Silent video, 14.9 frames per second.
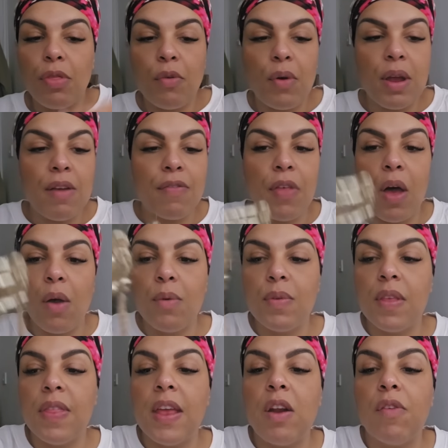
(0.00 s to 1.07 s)
three of those,
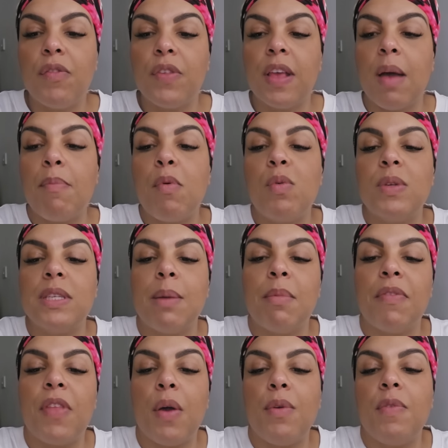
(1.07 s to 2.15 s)
and then obviously I bought some
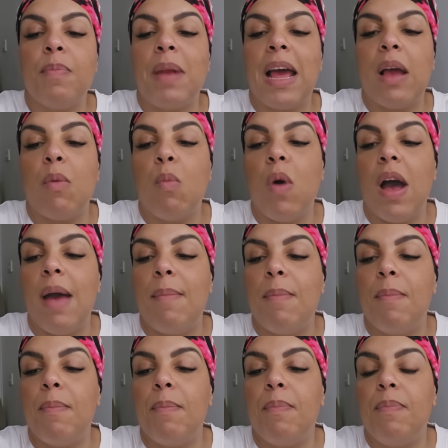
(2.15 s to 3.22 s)
of those black and white,
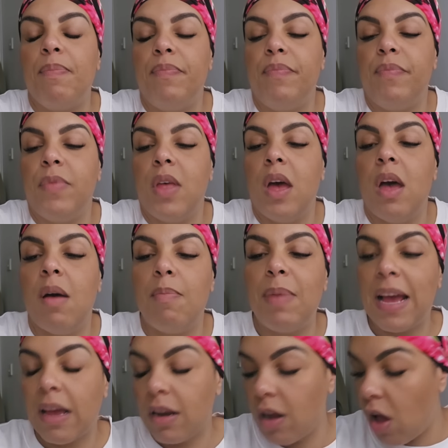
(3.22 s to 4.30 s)

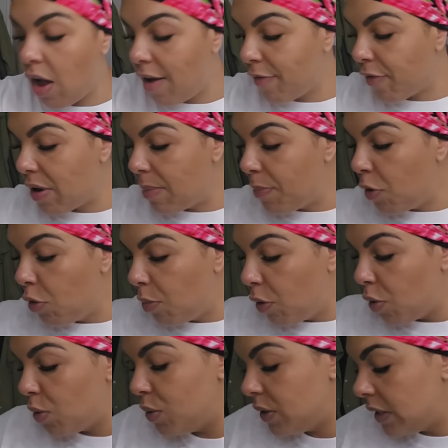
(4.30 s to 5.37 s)
black and ivory
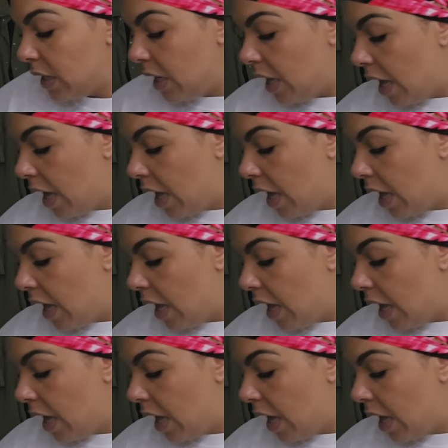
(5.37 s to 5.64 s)
baubles.